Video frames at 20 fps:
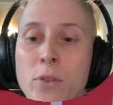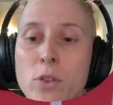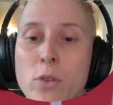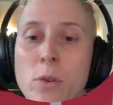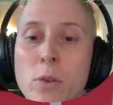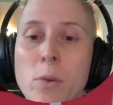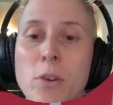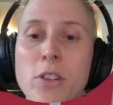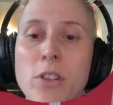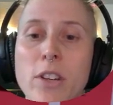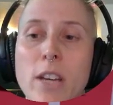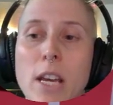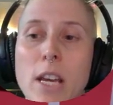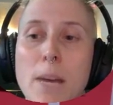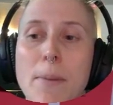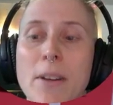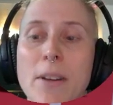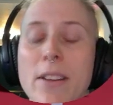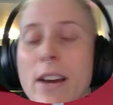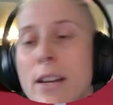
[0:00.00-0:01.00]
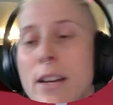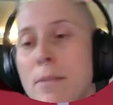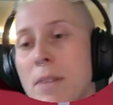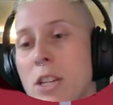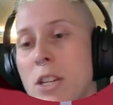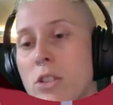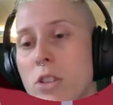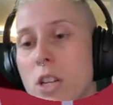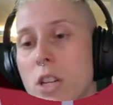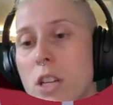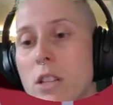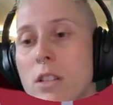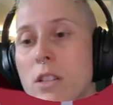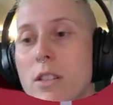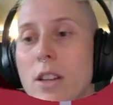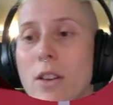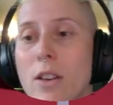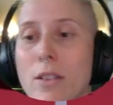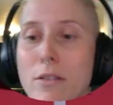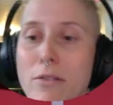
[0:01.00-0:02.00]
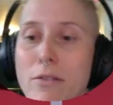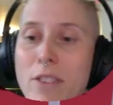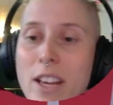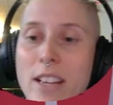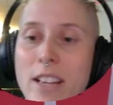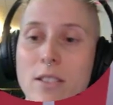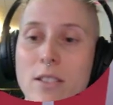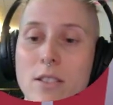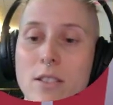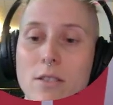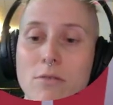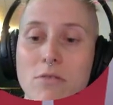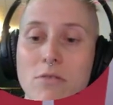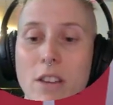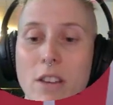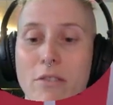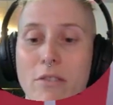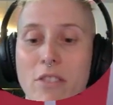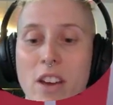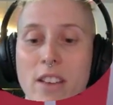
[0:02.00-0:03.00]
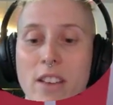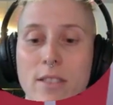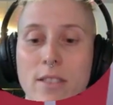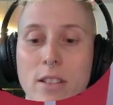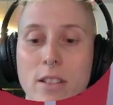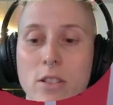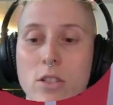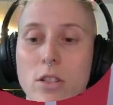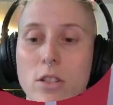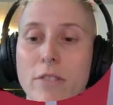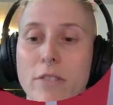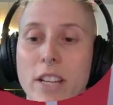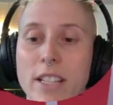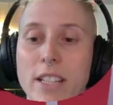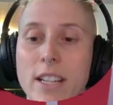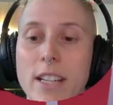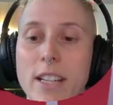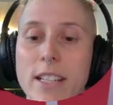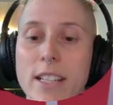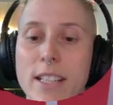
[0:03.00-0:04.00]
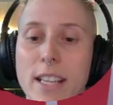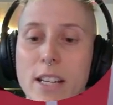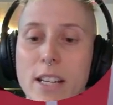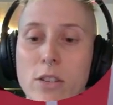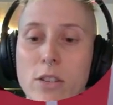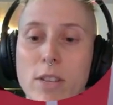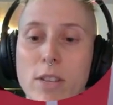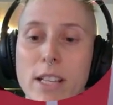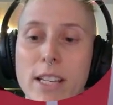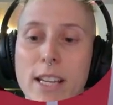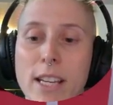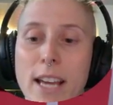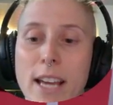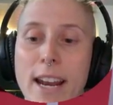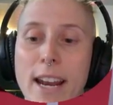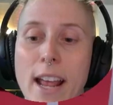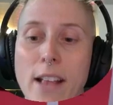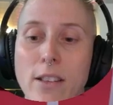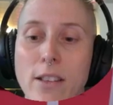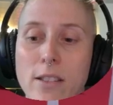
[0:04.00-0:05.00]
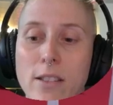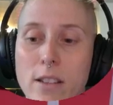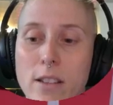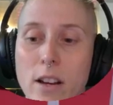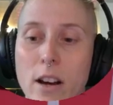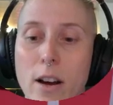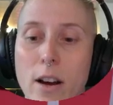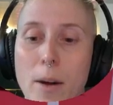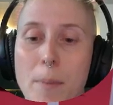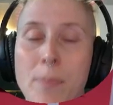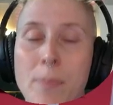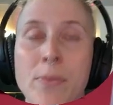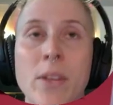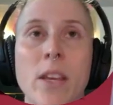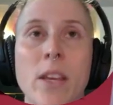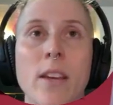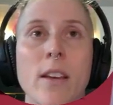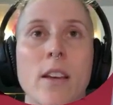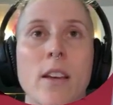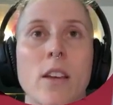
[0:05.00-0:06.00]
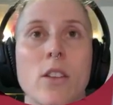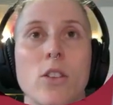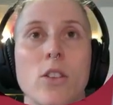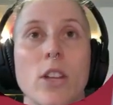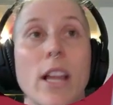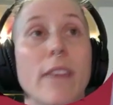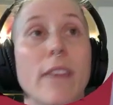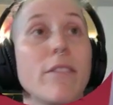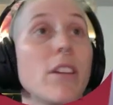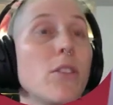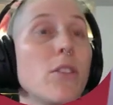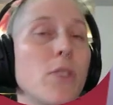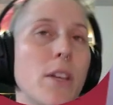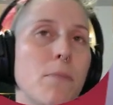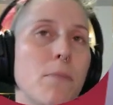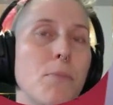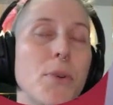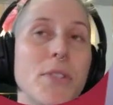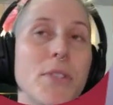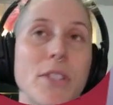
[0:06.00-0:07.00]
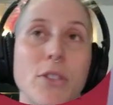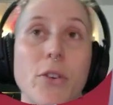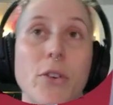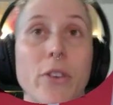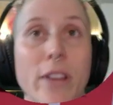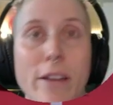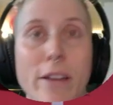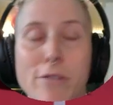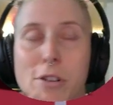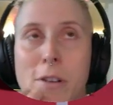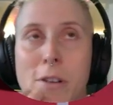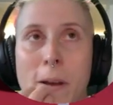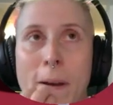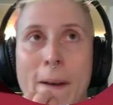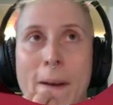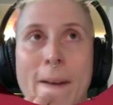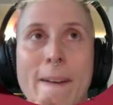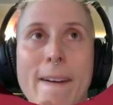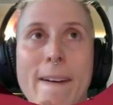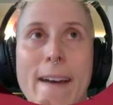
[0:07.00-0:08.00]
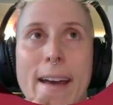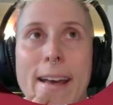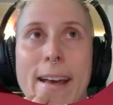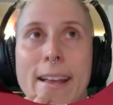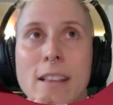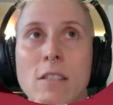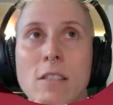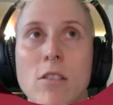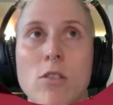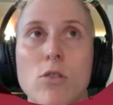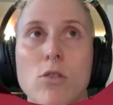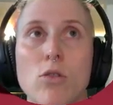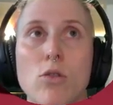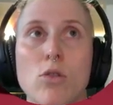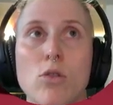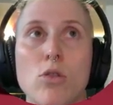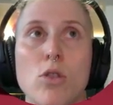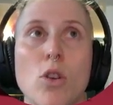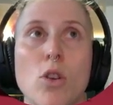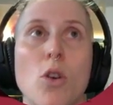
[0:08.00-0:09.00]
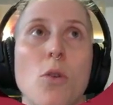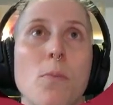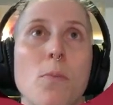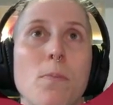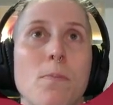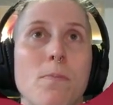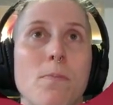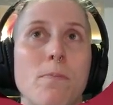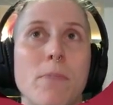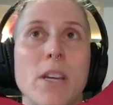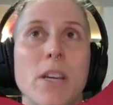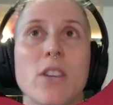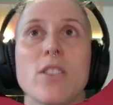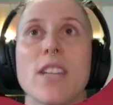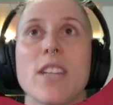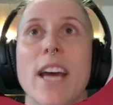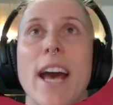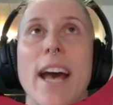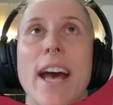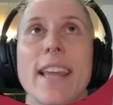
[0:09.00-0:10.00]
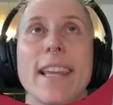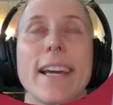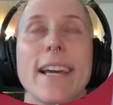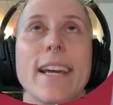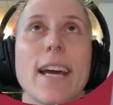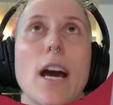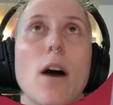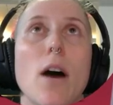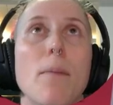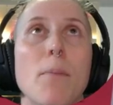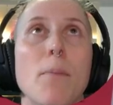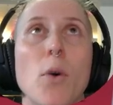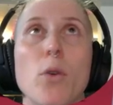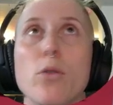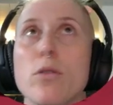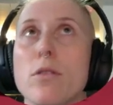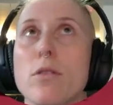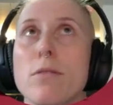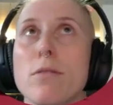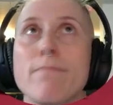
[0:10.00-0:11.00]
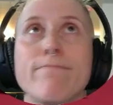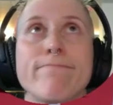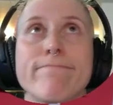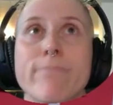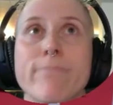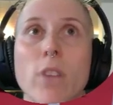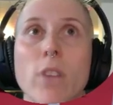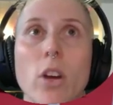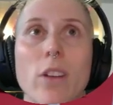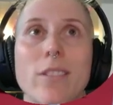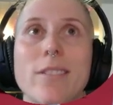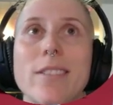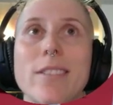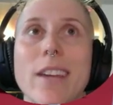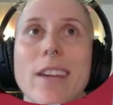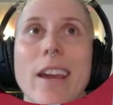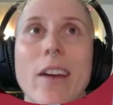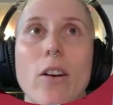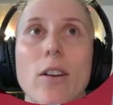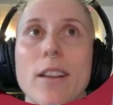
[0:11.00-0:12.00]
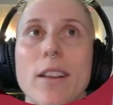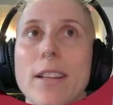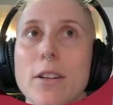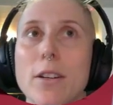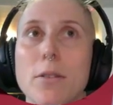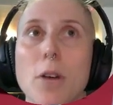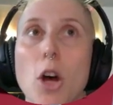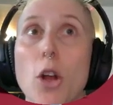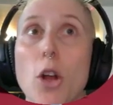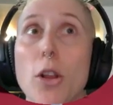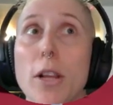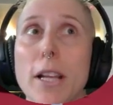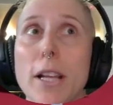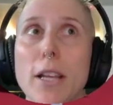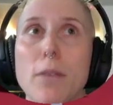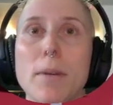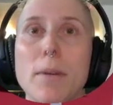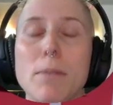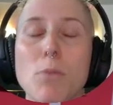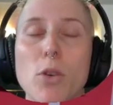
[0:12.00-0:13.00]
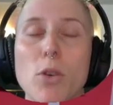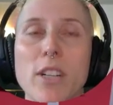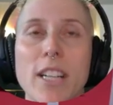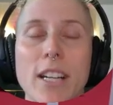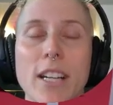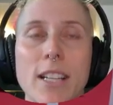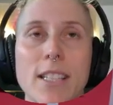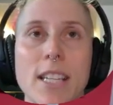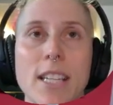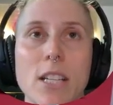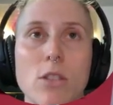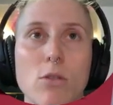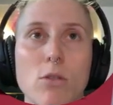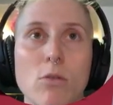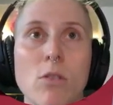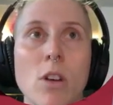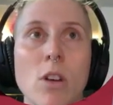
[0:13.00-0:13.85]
we were talking about animation, sound effects, VFX, and stuff like that that can really enhance the life that you can put in your level. And so because I had like almost a day or a little bit more than a day to